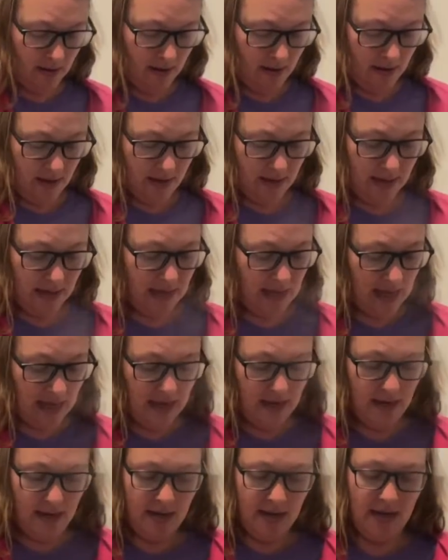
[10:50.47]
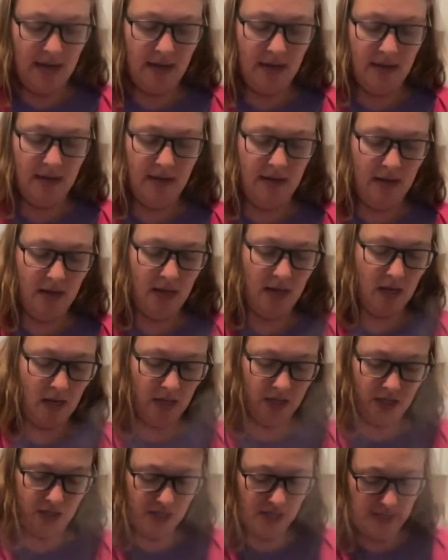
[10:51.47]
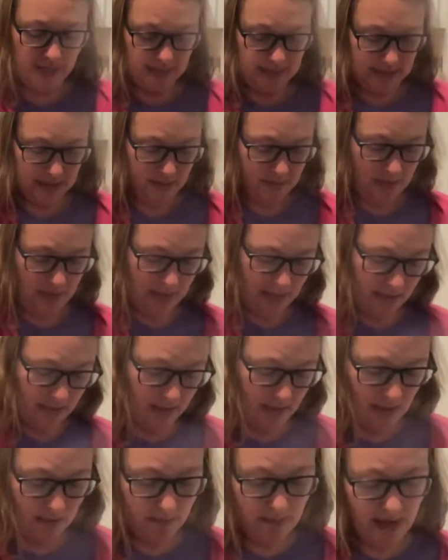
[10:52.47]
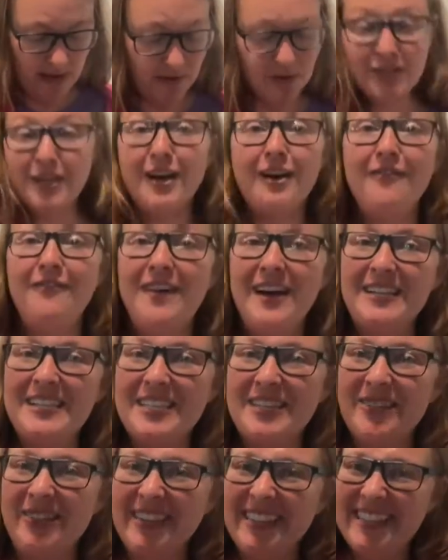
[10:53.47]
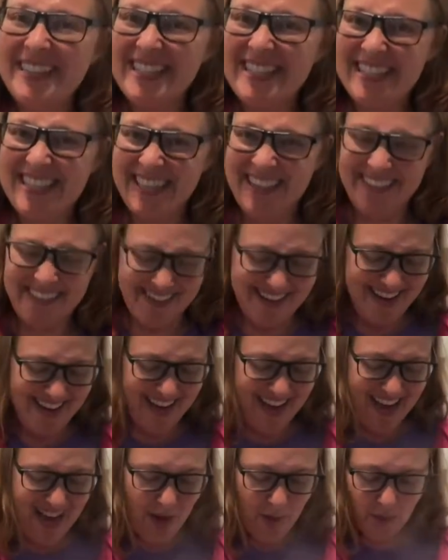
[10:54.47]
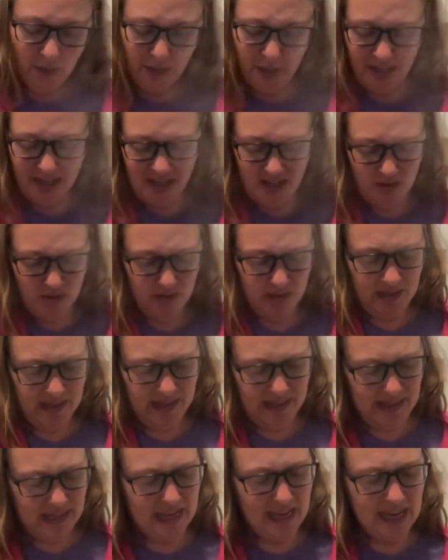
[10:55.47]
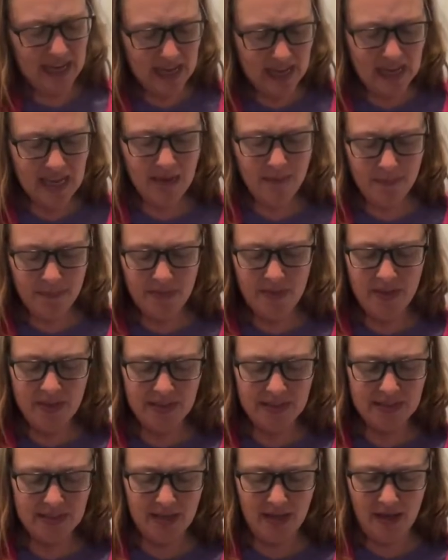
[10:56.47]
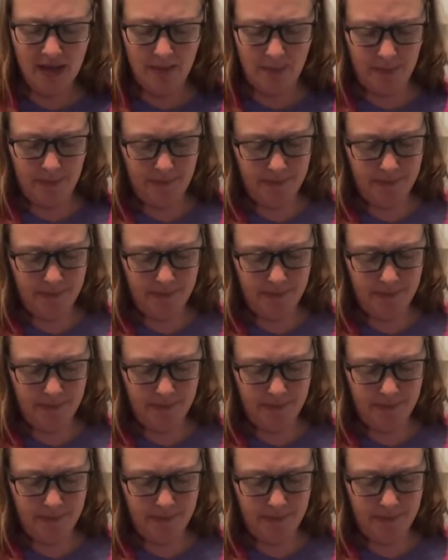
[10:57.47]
And again, I underestimated the amount of vegetables, so we're gonna really heap this up.